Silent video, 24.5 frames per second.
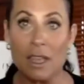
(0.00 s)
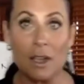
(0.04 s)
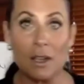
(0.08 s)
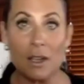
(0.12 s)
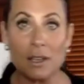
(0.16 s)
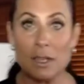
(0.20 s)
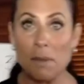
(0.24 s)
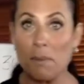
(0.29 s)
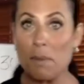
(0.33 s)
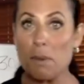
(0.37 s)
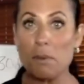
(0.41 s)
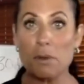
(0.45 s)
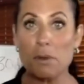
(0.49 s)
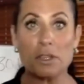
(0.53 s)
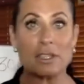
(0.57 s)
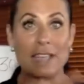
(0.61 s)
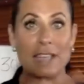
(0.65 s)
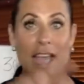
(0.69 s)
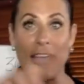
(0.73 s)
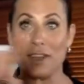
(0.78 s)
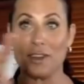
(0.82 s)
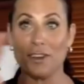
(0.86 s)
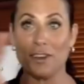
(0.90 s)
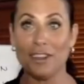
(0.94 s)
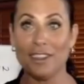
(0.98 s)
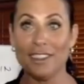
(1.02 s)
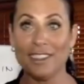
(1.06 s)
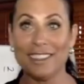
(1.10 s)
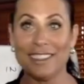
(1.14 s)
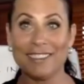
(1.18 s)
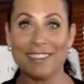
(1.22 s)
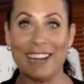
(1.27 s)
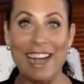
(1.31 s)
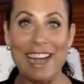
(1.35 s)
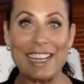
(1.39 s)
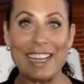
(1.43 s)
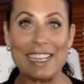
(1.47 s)
Some people cycle,
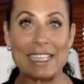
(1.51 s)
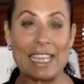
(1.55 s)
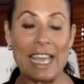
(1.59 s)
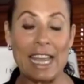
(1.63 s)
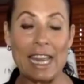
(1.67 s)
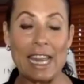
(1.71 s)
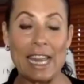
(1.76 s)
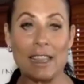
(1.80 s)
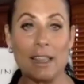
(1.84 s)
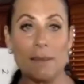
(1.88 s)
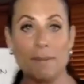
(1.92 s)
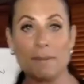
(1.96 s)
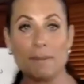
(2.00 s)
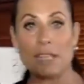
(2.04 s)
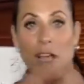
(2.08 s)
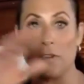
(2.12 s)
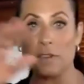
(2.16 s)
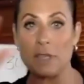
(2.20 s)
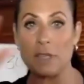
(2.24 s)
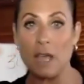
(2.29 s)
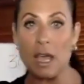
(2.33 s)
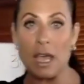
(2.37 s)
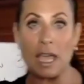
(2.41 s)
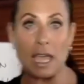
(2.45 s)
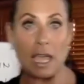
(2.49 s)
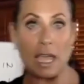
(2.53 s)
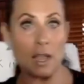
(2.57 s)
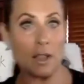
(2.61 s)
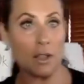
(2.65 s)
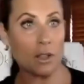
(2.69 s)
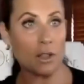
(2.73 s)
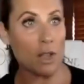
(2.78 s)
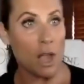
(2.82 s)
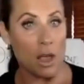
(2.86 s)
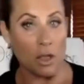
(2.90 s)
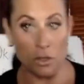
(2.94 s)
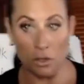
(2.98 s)
right? Getting themselves in,